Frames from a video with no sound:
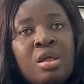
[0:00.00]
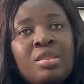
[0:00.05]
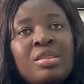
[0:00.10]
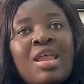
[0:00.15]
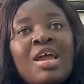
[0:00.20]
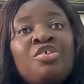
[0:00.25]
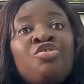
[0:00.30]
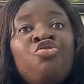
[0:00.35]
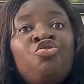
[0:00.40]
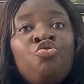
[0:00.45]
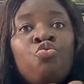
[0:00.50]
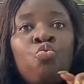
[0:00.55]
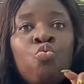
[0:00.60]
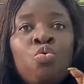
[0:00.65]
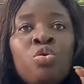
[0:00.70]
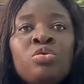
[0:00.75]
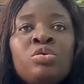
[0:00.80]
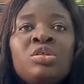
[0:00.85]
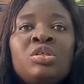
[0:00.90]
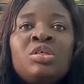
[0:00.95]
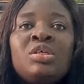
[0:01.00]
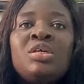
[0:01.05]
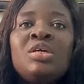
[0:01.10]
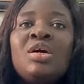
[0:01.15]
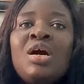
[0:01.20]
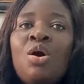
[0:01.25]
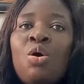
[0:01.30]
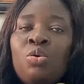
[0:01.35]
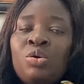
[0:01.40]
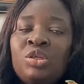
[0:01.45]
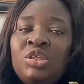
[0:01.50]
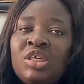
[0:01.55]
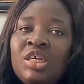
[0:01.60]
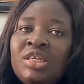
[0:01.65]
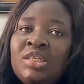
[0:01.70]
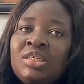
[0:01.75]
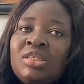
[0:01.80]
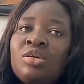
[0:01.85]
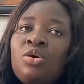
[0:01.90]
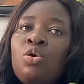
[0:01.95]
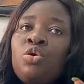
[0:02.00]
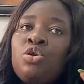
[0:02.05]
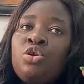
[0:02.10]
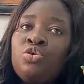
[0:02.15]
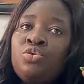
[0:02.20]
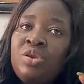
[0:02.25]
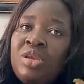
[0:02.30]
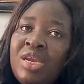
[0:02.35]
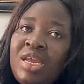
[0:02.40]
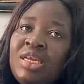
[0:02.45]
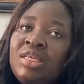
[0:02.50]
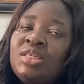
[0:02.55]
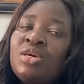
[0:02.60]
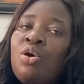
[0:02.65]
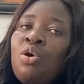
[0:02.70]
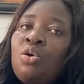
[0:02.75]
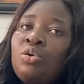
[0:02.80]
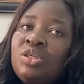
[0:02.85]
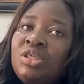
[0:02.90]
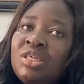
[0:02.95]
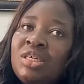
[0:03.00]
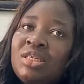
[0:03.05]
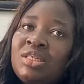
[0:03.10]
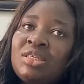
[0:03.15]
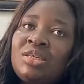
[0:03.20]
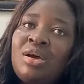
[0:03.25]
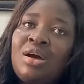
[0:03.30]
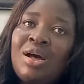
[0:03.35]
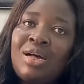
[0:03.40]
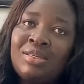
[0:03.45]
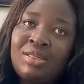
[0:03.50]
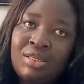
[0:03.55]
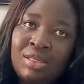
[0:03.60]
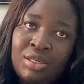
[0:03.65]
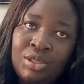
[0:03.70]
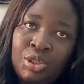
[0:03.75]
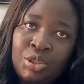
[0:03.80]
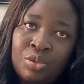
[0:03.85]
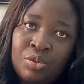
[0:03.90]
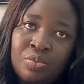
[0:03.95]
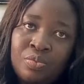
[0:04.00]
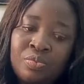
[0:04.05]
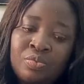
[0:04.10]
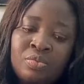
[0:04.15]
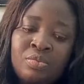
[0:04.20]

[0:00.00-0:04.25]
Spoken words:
that you want urgent or you need urgent attention.